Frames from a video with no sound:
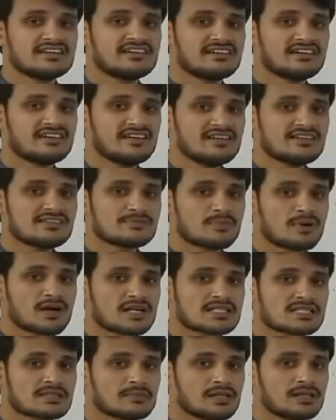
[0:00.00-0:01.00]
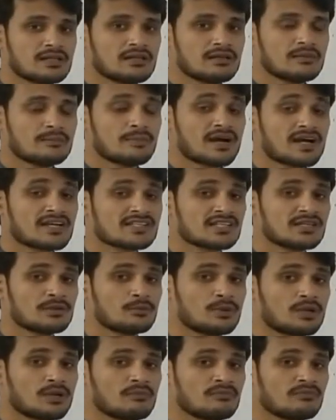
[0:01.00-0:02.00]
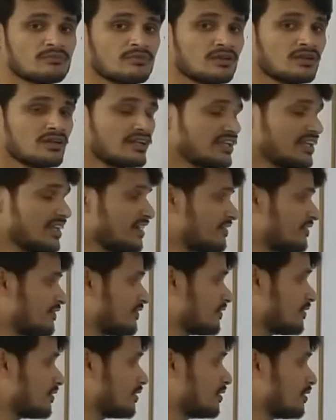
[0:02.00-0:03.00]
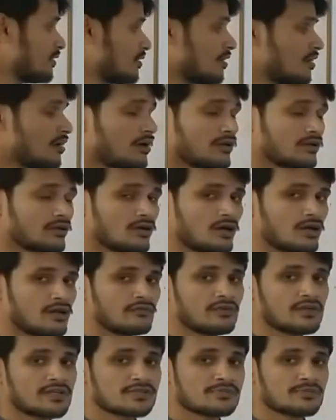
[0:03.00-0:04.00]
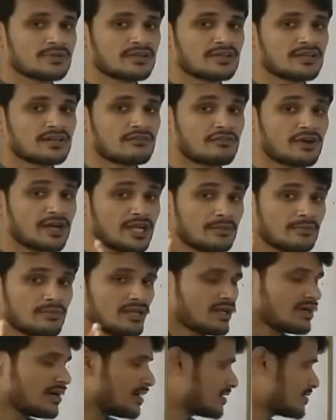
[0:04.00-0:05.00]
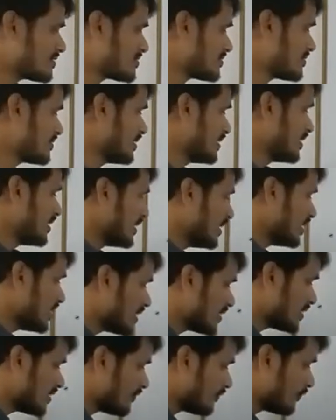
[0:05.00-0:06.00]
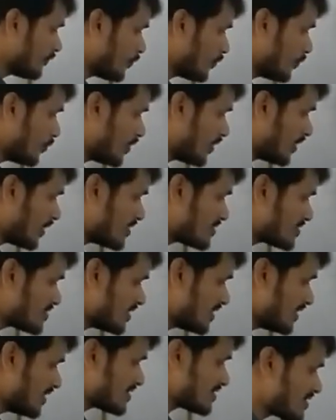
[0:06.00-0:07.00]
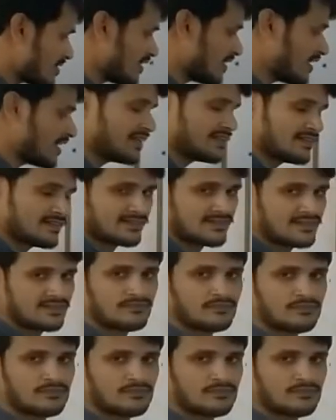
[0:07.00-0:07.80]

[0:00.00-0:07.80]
ray is possible passing from F on convex mirror? Why? Because here the focus is lies